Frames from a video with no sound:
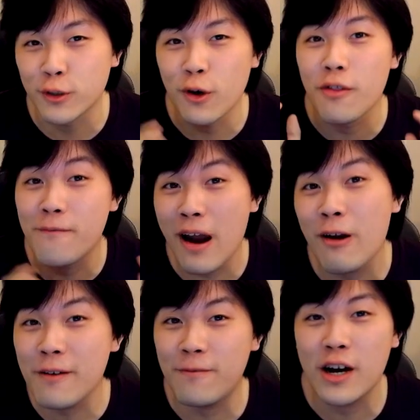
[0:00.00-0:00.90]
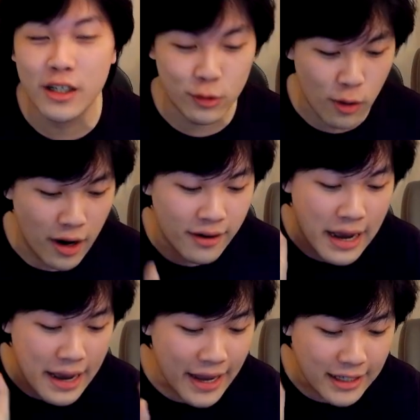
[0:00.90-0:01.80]
So the very first one
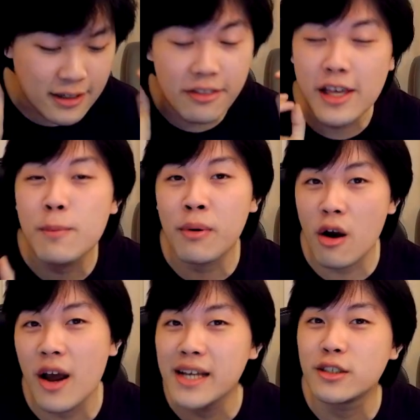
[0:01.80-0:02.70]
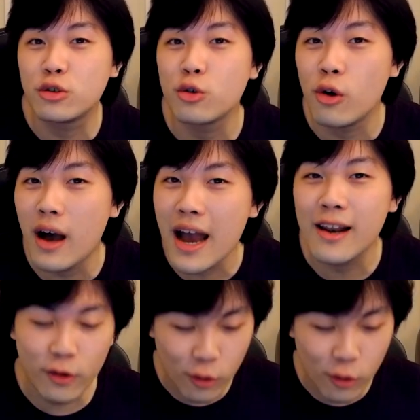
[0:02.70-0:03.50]
is the prize draw island,